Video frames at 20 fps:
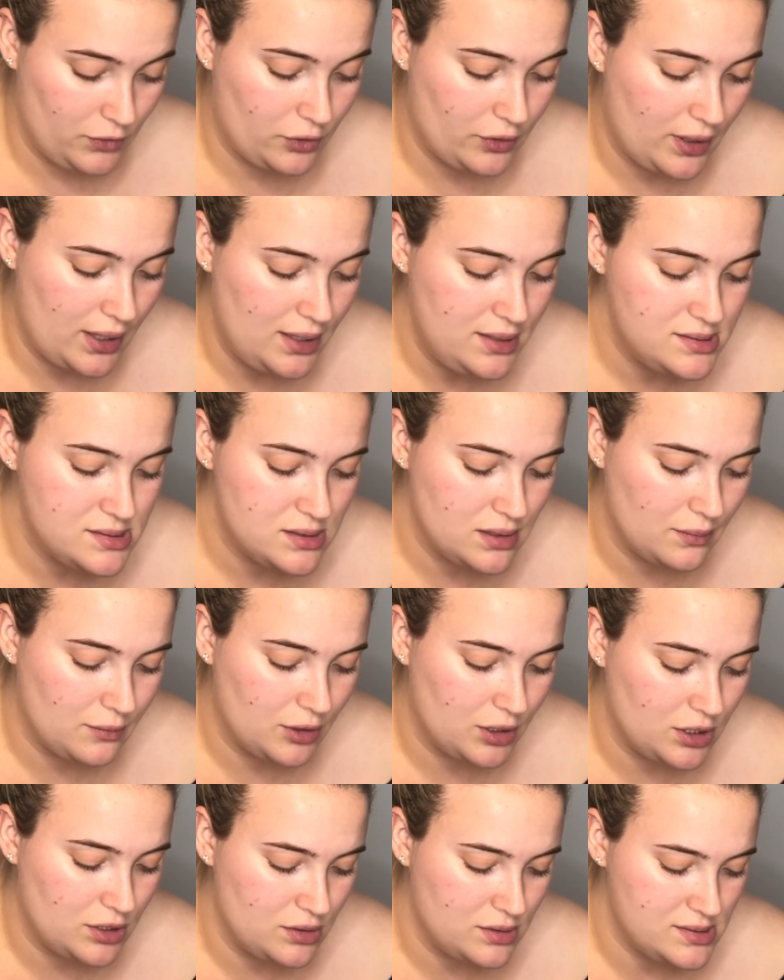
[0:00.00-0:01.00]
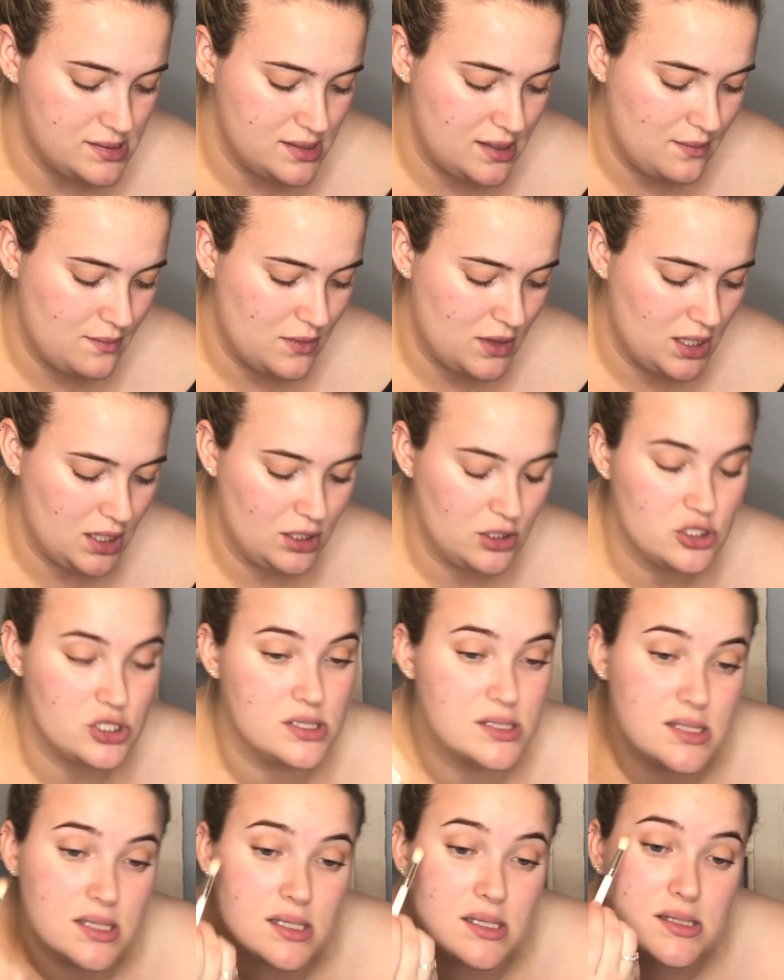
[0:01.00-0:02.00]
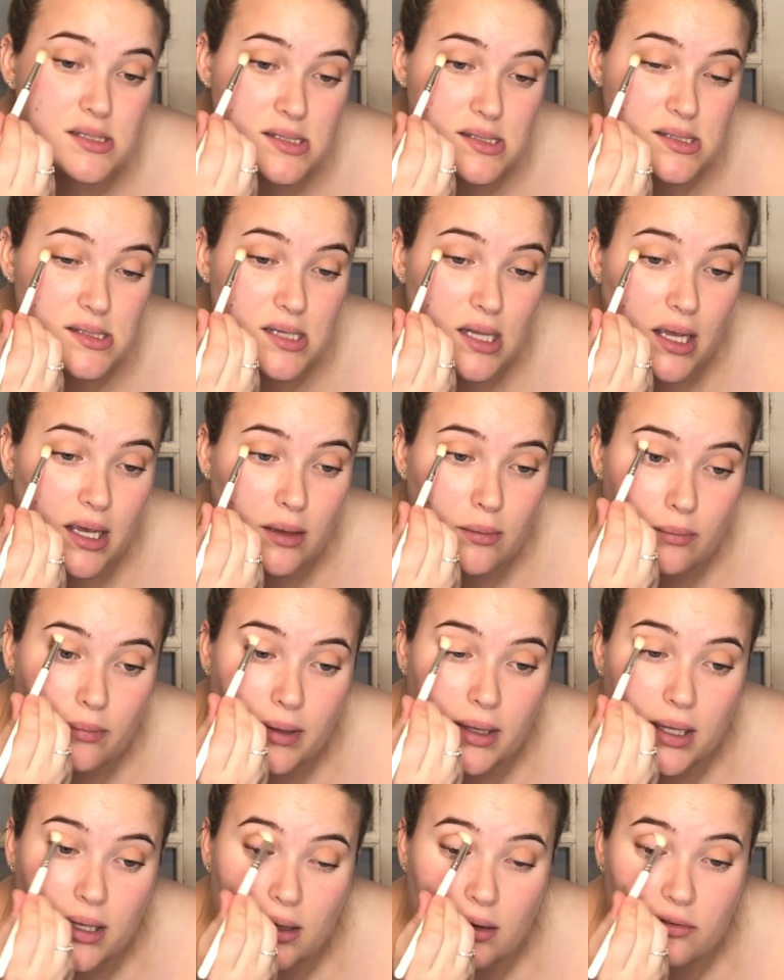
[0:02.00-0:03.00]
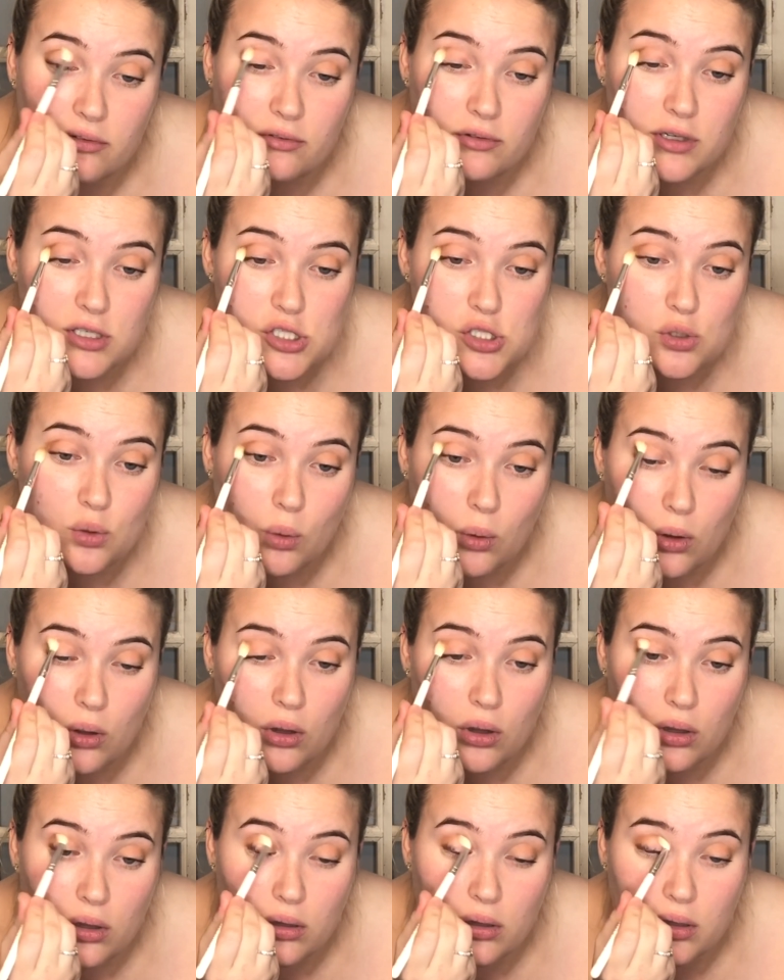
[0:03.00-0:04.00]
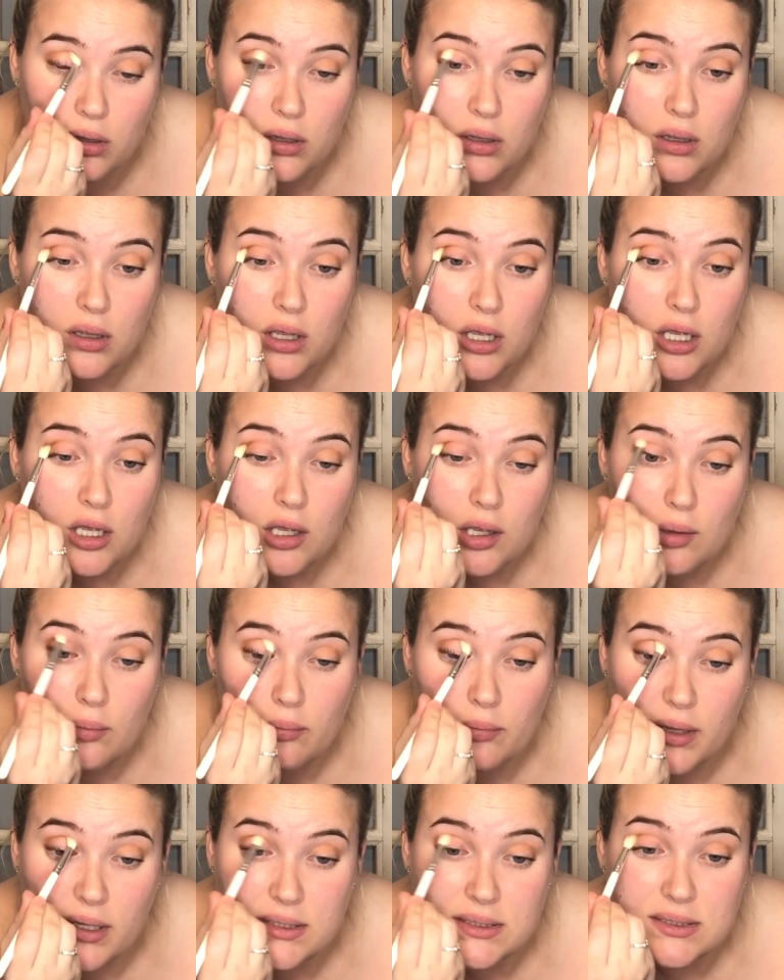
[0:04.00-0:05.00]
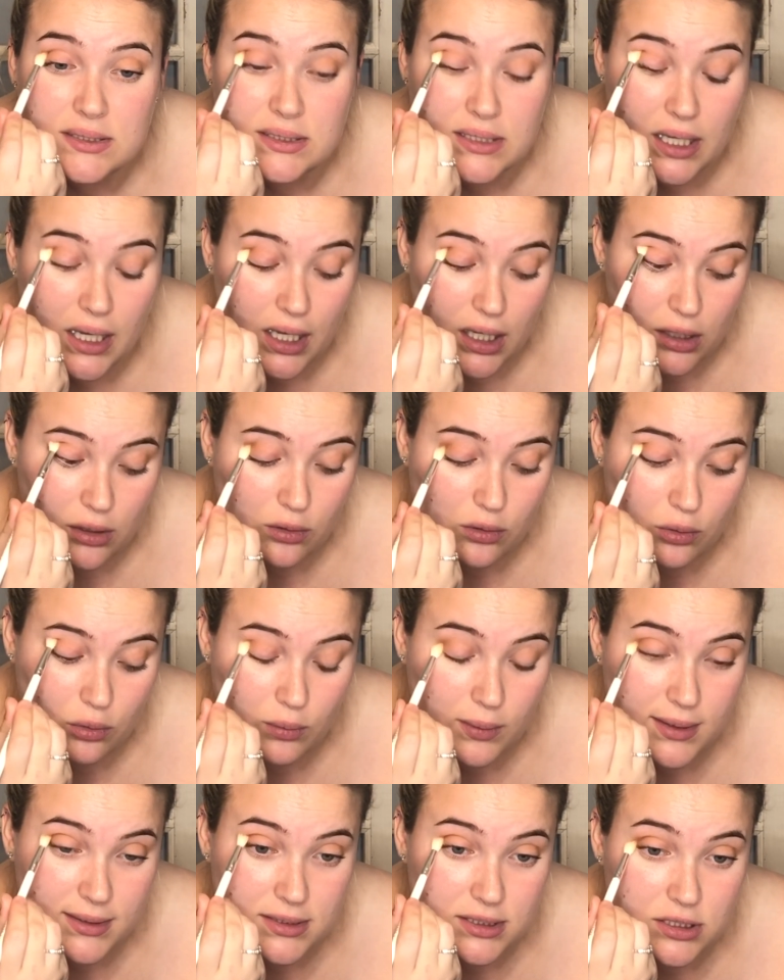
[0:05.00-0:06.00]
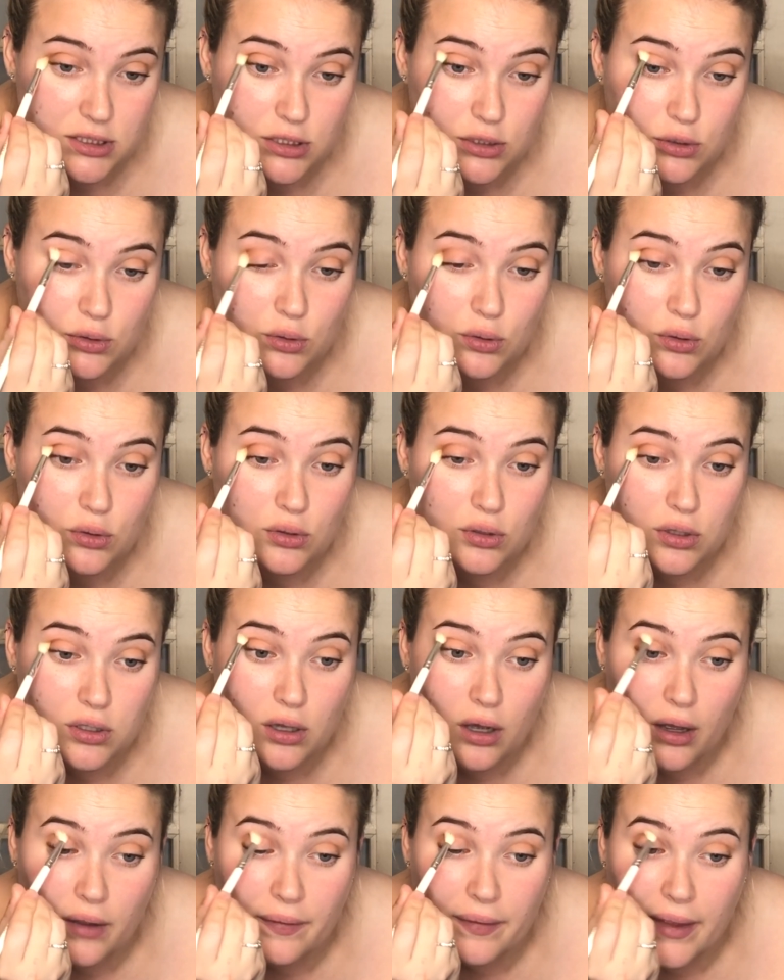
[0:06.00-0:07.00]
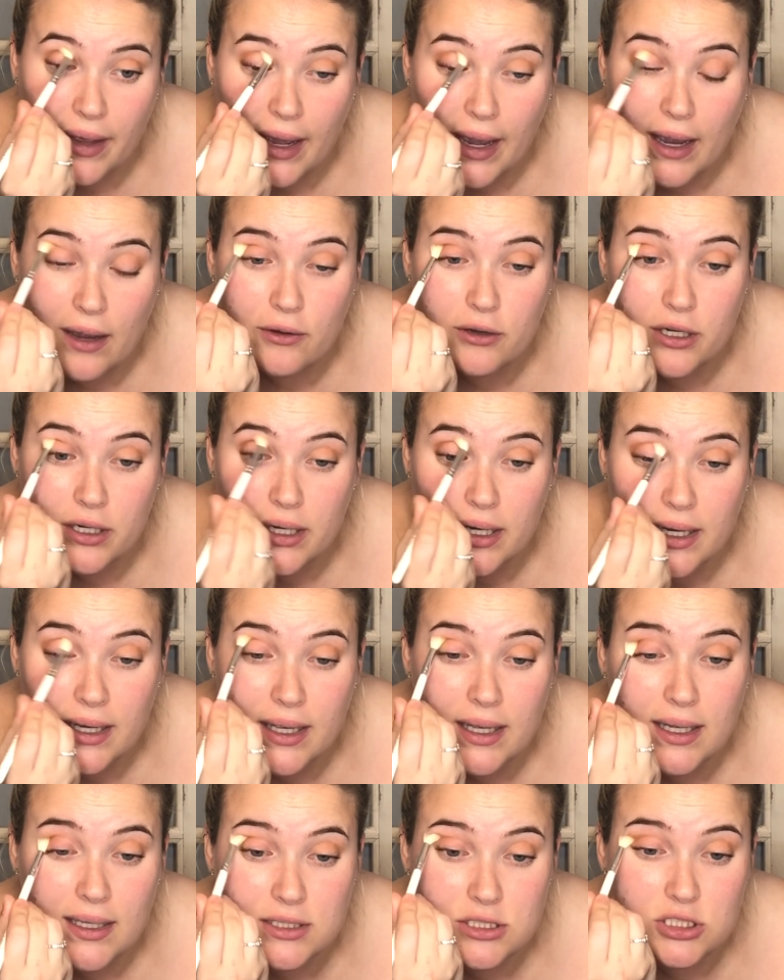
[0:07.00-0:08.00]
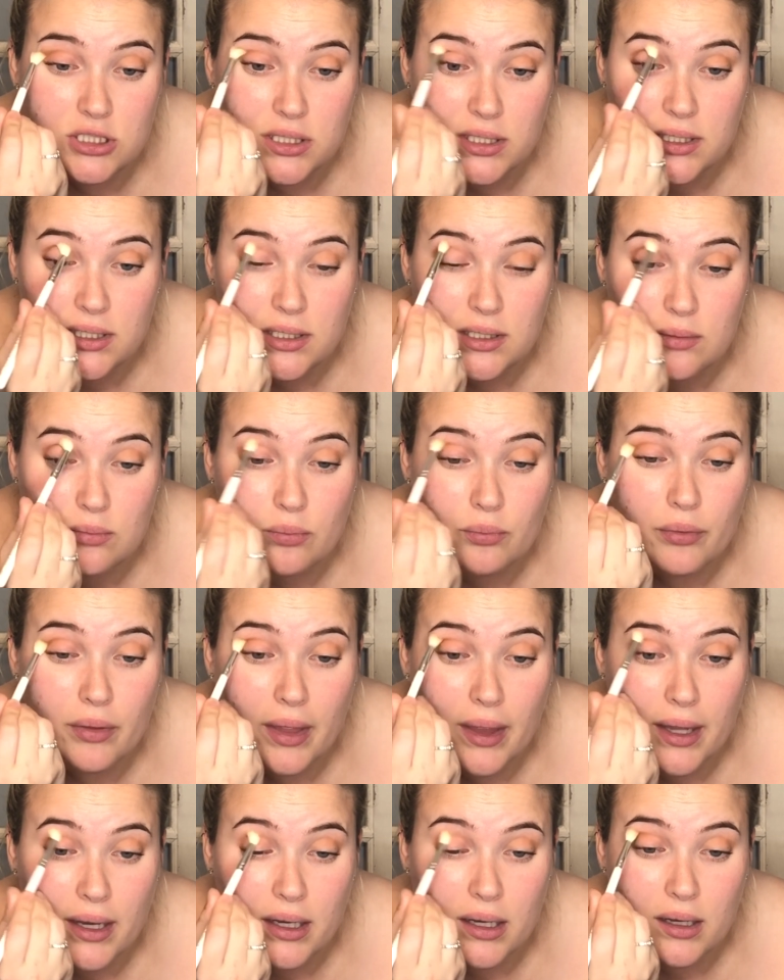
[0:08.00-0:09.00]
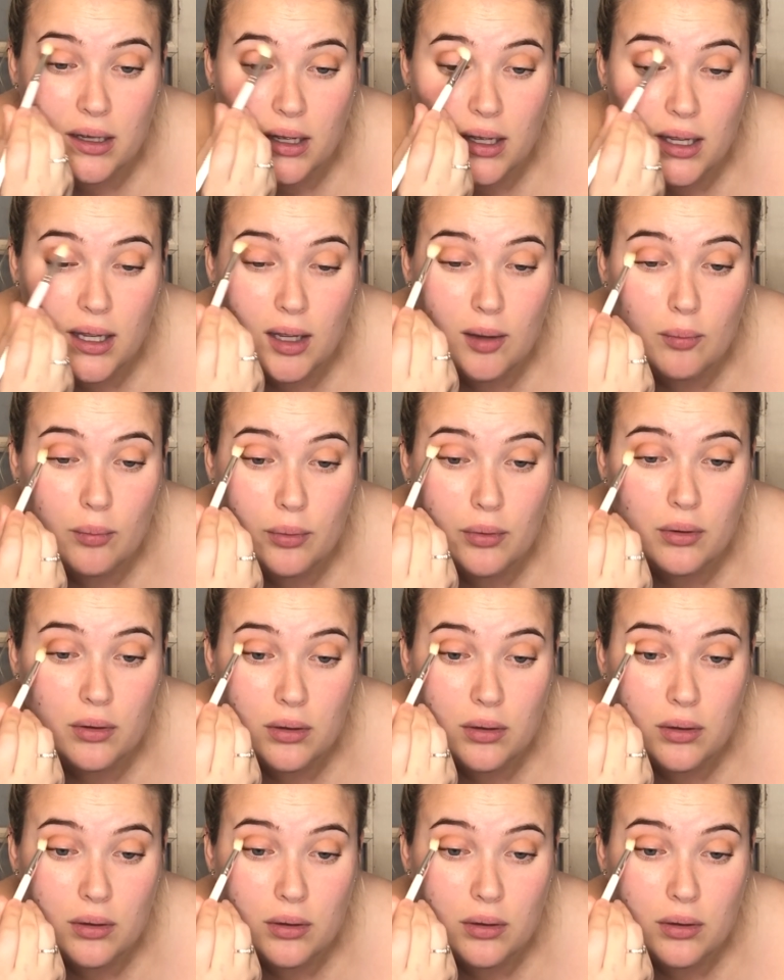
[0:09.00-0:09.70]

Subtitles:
Okay, so I'm gonna do the same thing, just a slight bit of Ritual mixed in with Soothe on the outer edge and blend up.